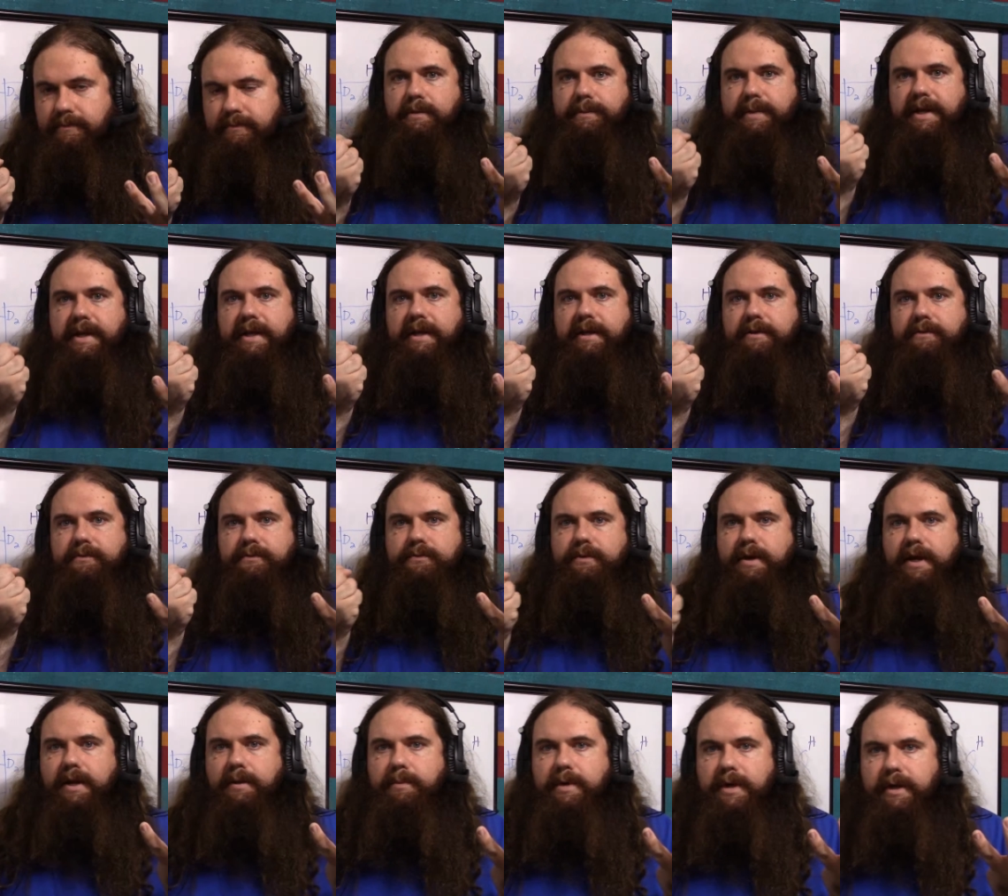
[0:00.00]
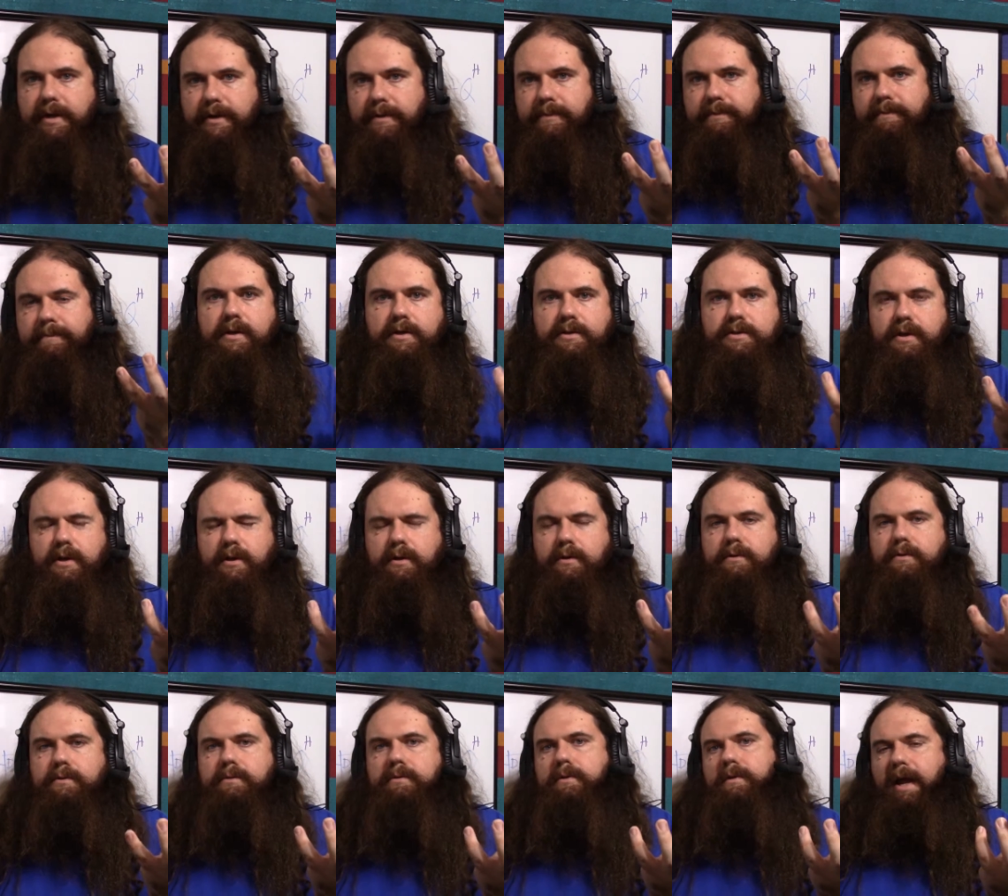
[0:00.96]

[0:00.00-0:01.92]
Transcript: Let me get in frame here. So